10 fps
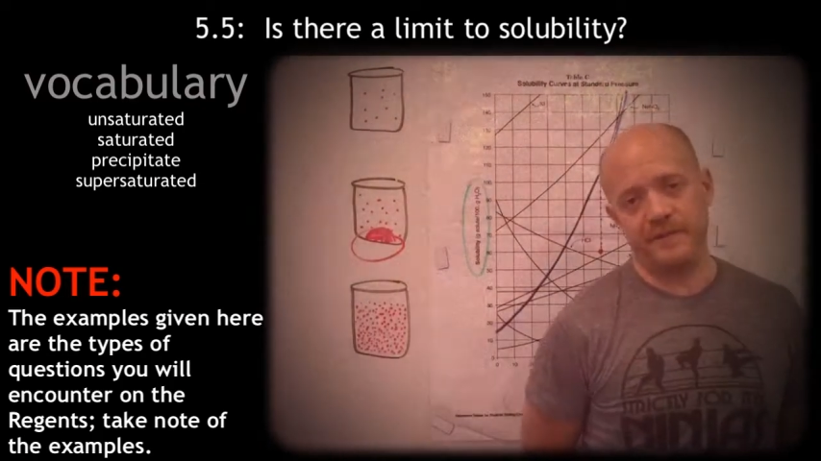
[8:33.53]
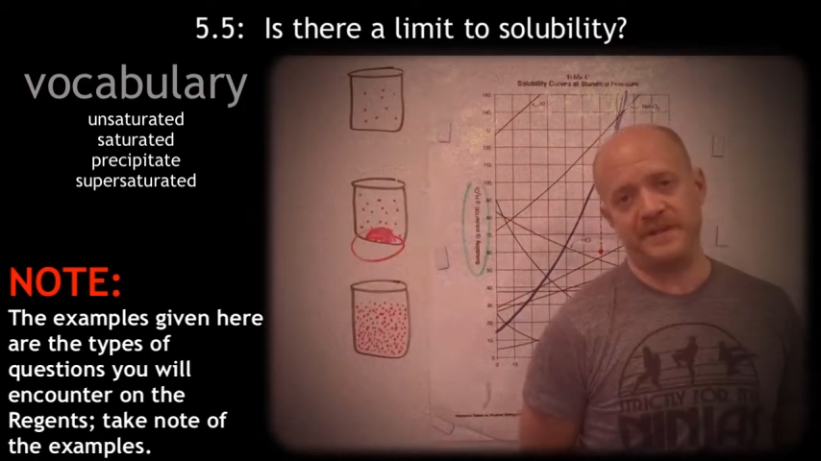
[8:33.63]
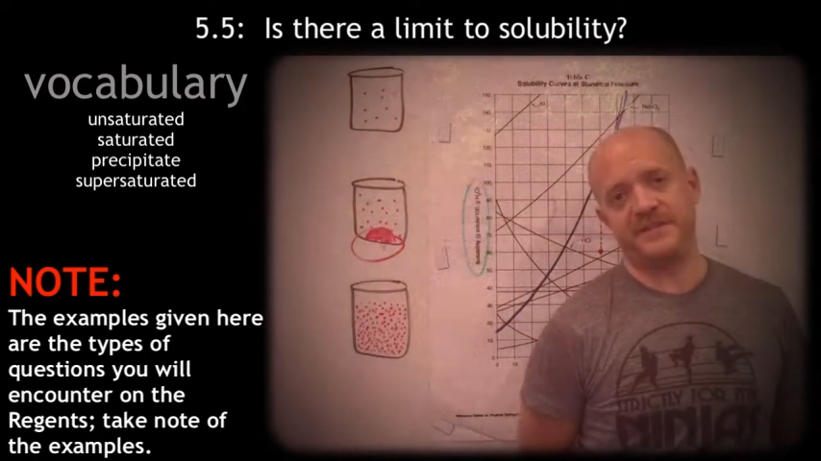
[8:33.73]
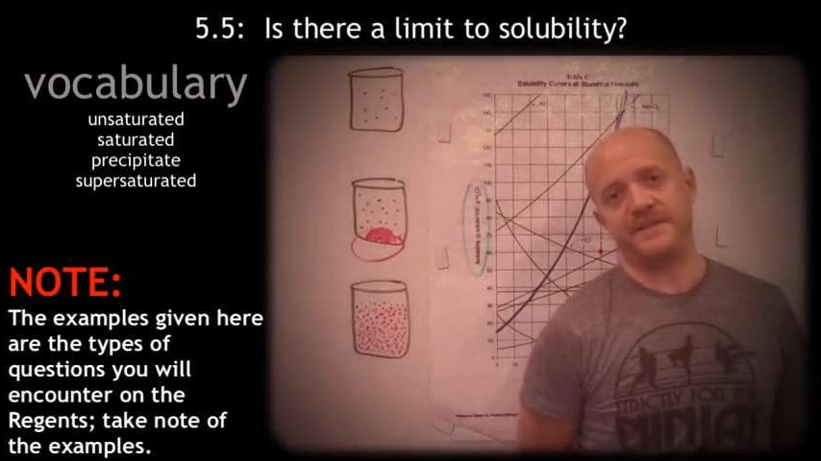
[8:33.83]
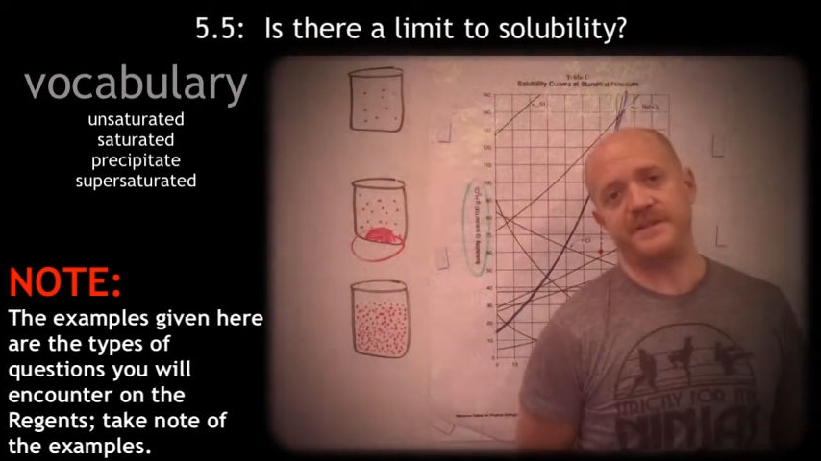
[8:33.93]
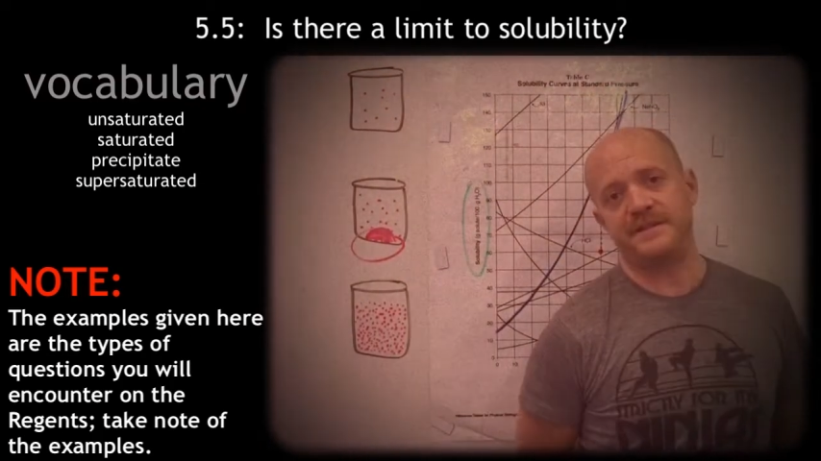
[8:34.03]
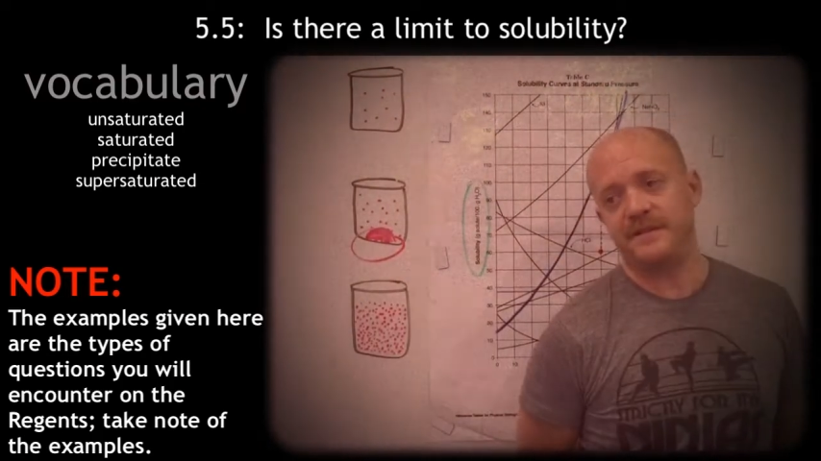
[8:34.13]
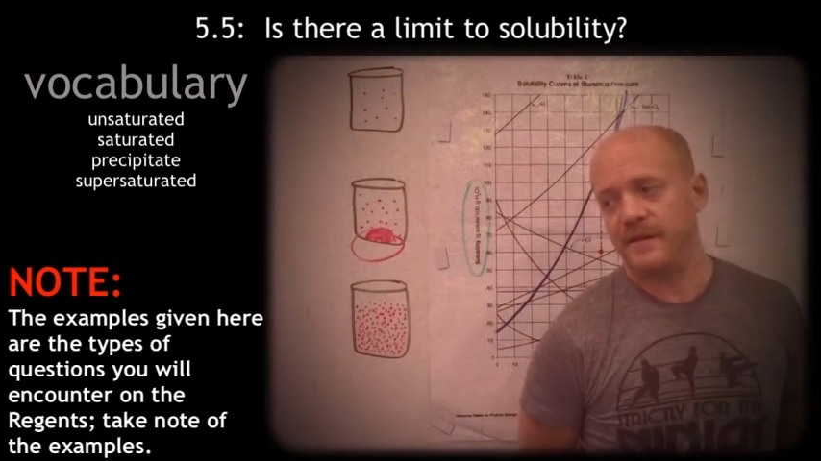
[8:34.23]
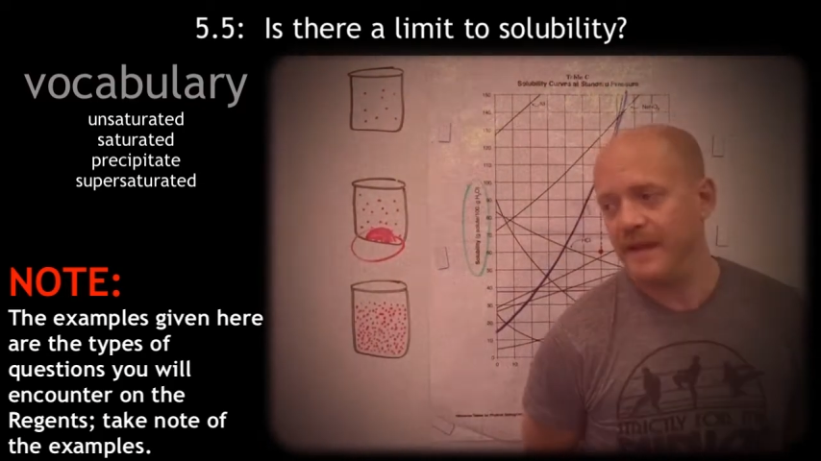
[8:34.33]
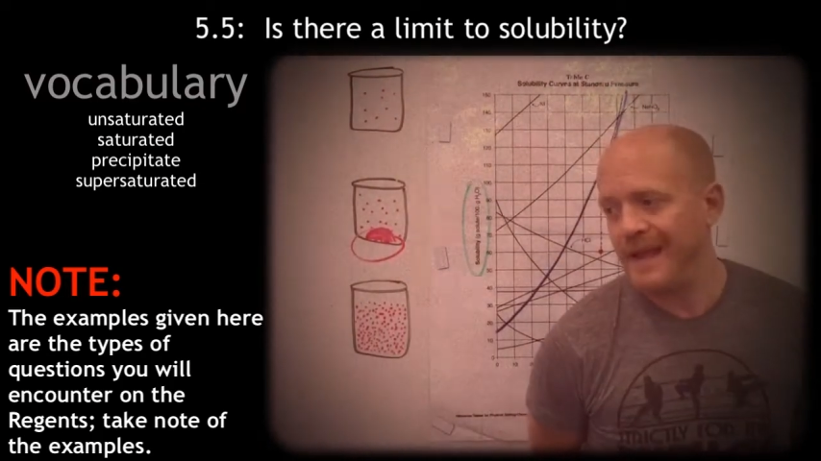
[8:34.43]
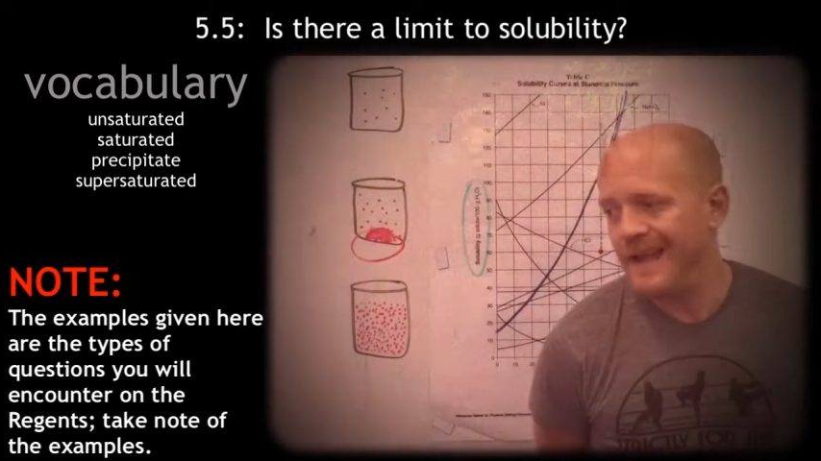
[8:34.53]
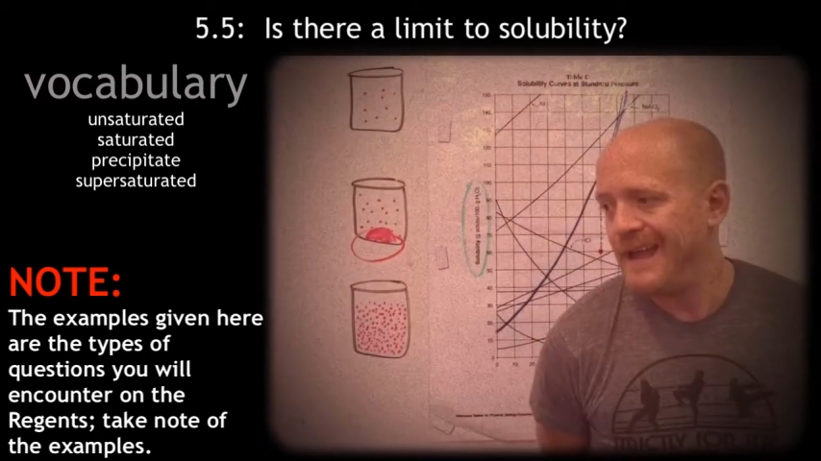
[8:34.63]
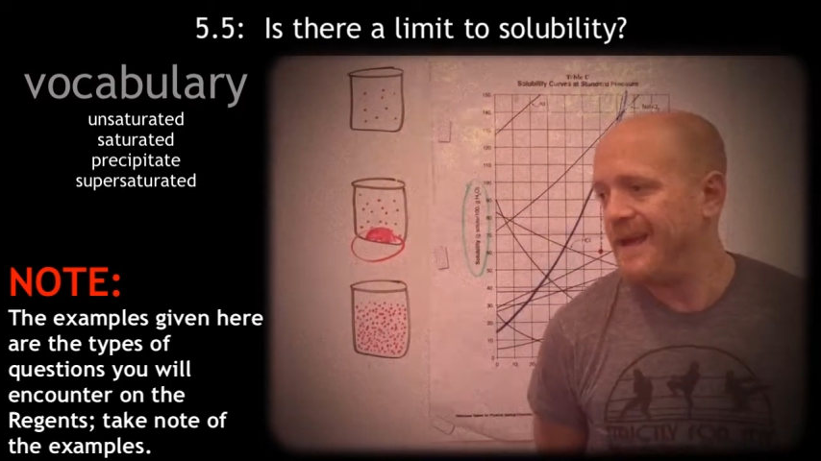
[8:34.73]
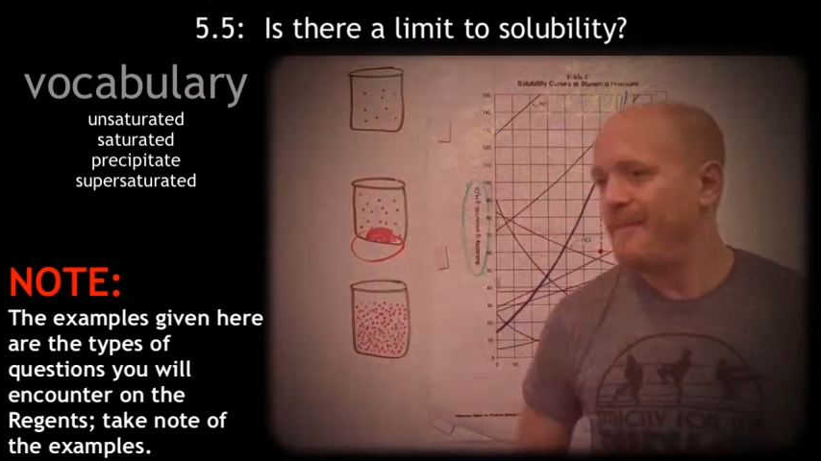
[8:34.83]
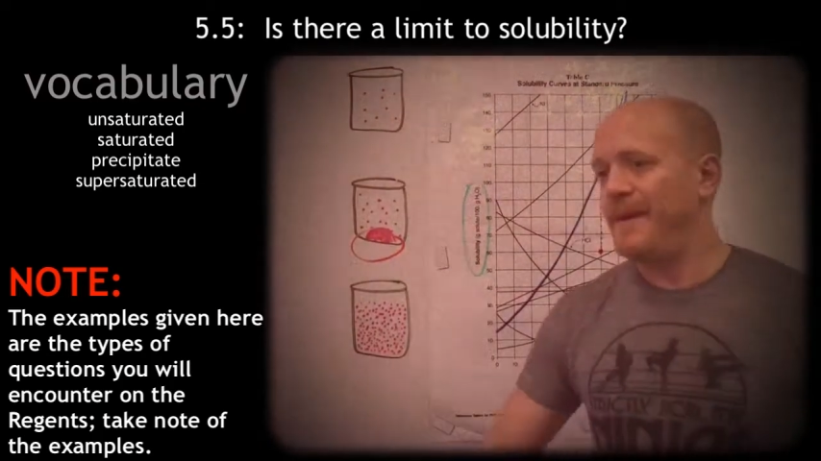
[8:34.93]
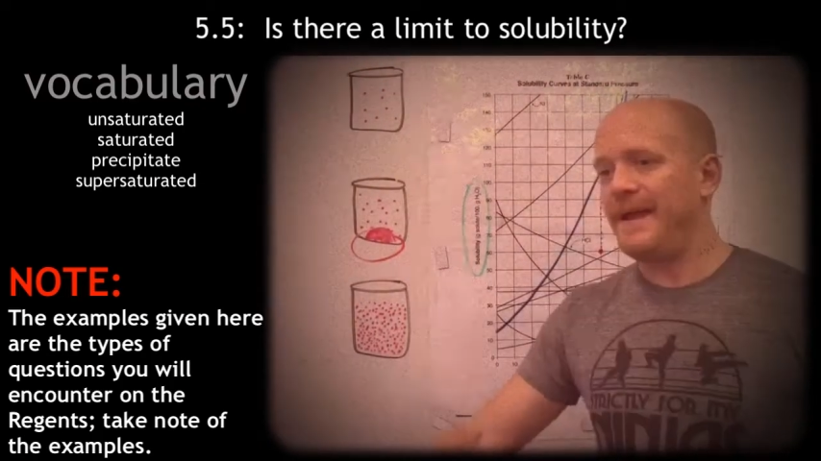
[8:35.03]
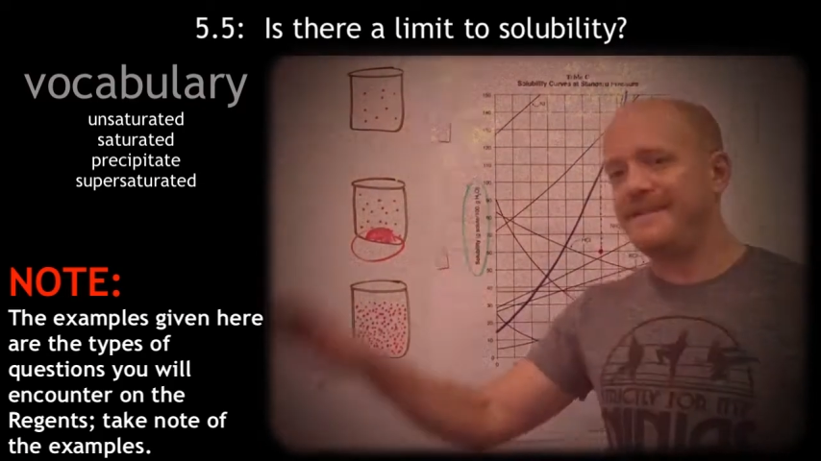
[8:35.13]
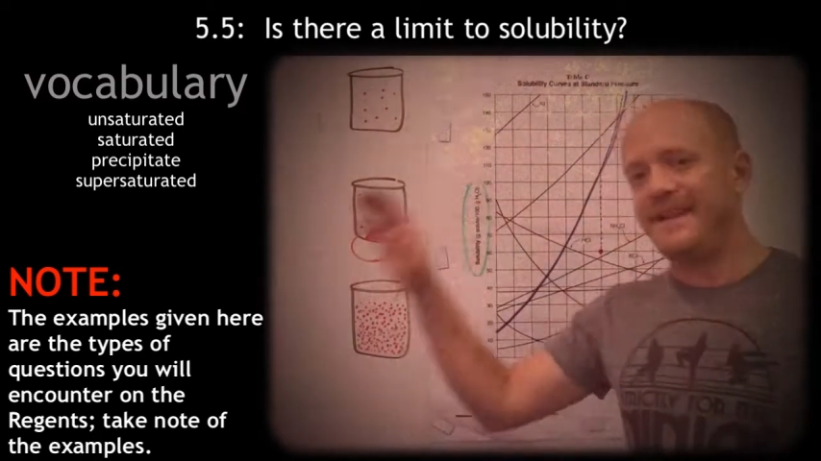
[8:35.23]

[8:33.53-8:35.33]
Regents. Pay